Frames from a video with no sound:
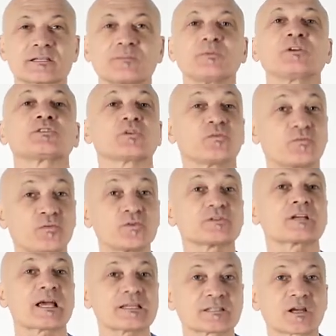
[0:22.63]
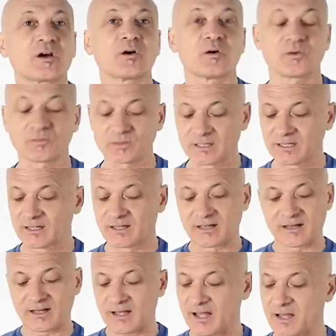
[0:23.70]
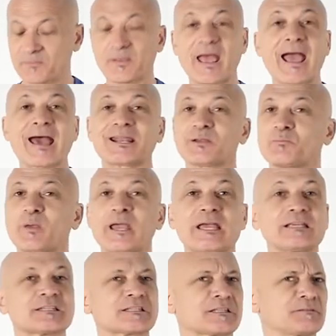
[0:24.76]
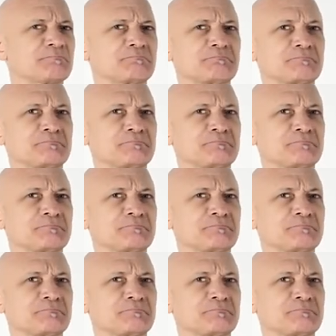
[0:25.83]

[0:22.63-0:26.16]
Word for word: similar to a full-size cajon, um, added bass.